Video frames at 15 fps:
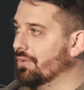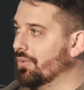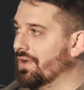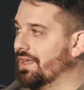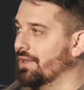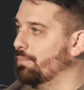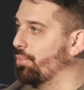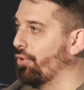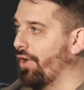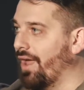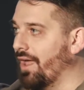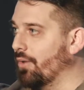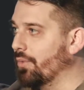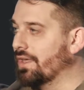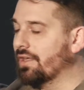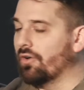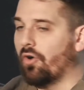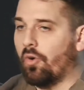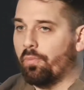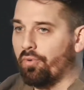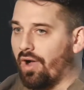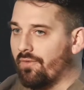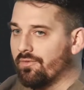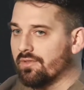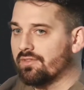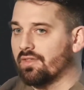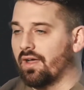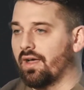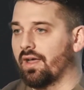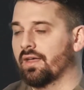We can pray. We can all
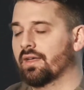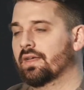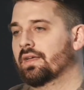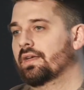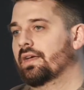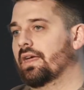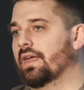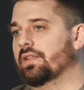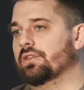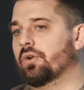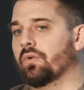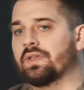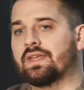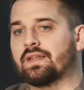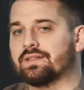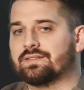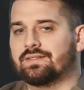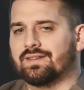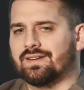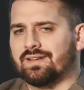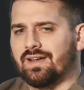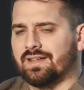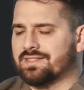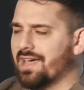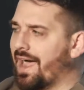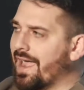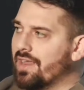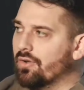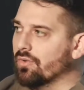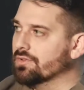prophesy, and you don't need a
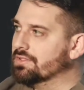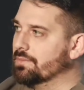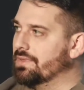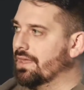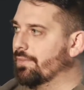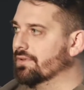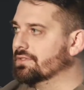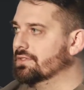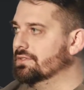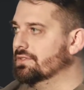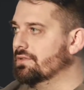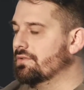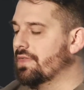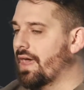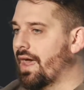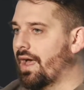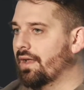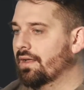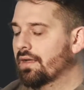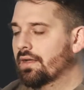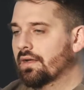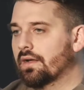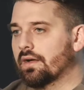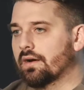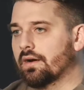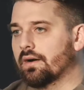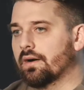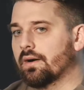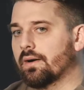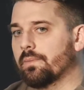title to be able to do that.
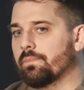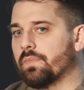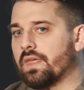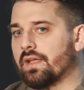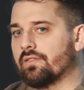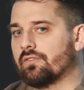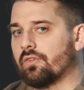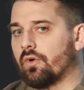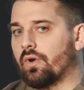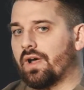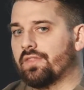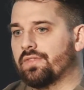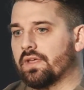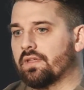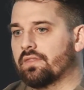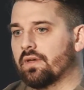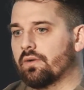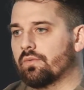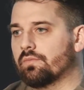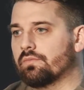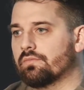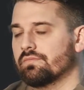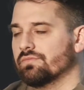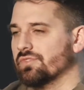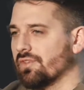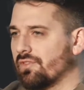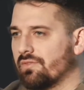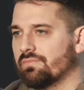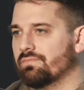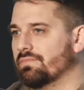And so I think that
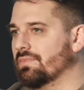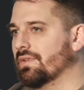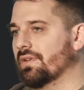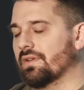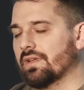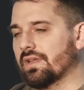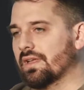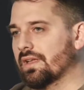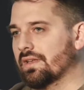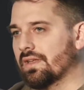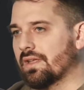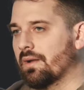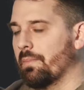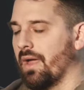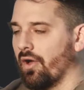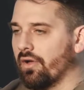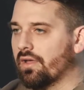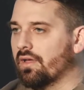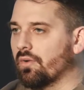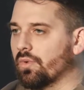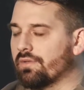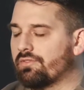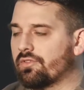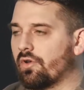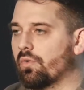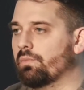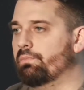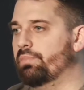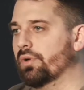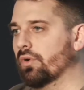just in America, we've so
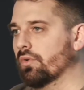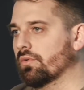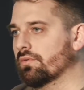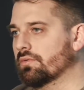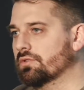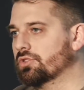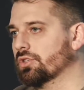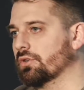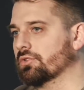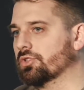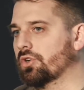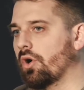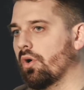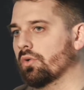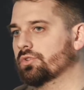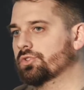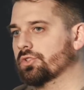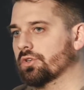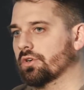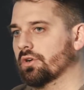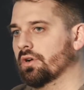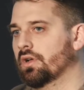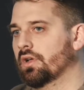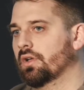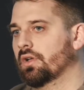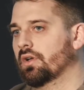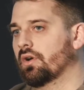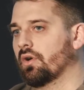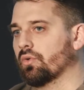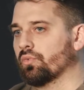built church culture
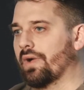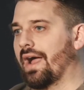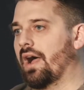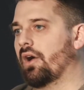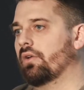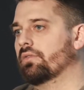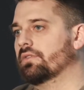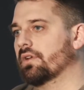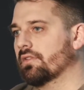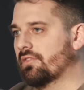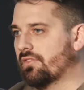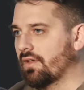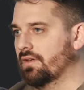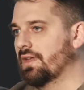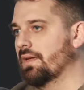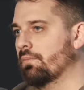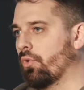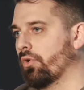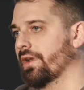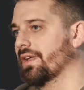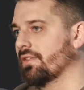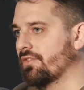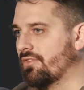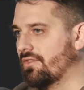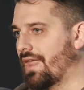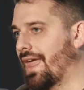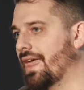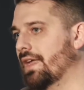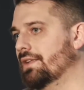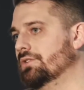around a Sunday morning
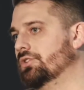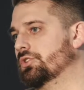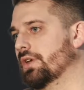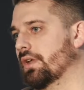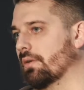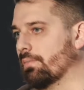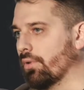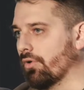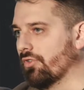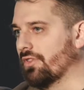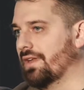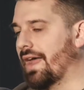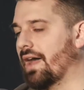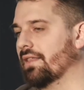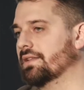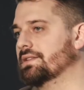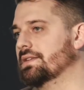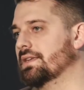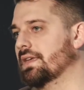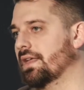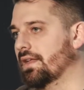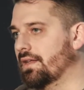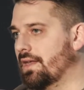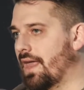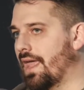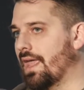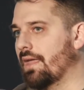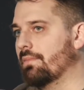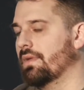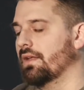stage and a personality and a
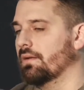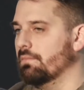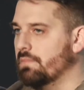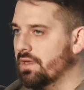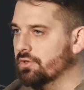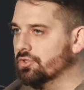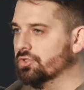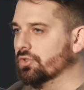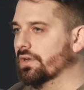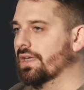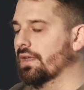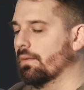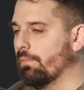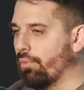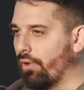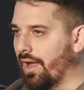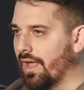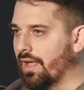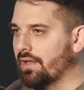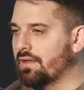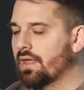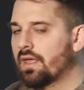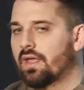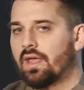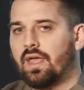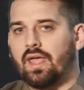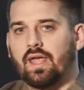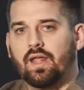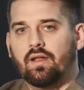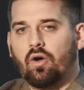name and a ministry and a brand.
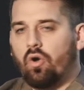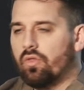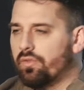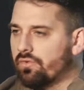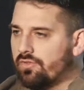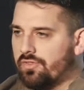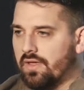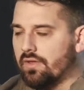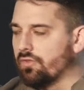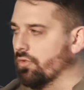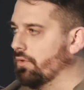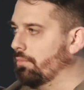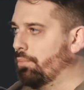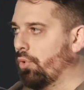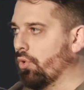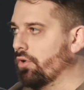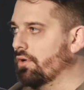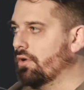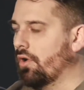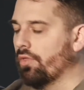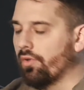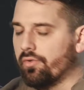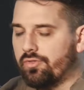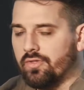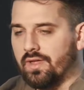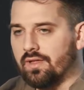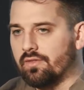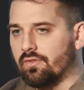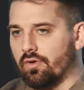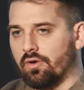And all those things are important. All those
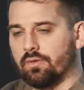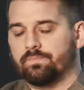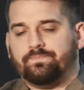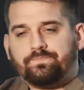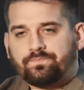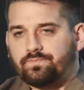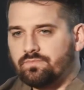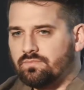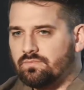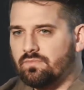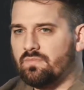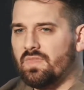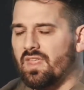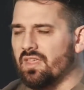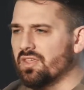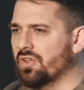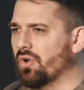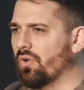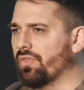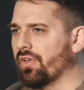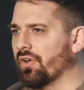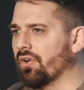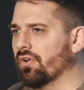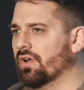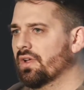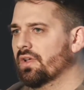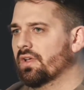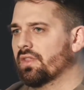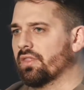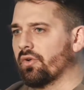things are, they're
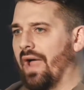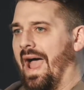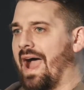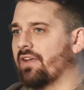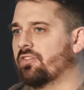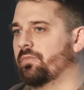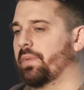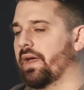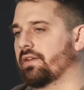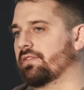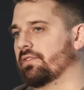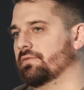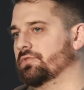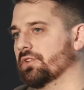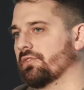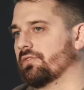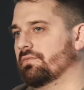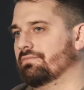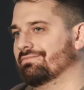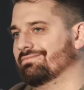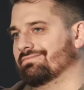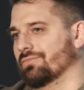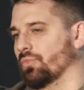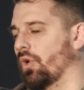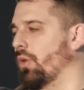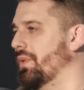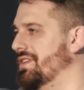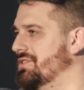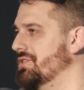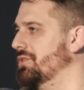aspects of just
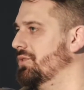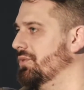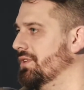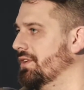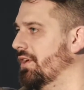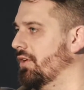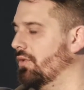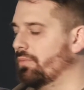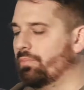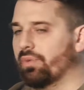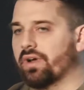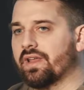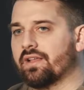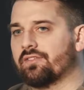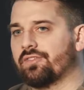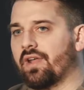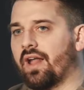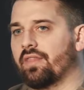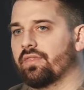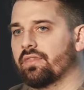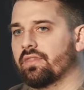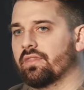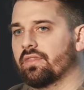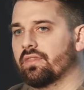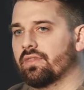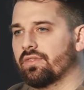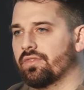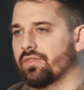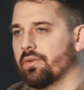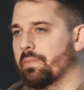what we do, but it's not
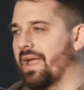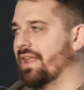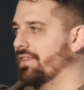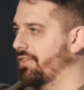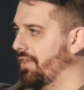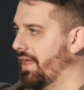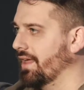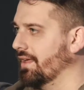the main thing.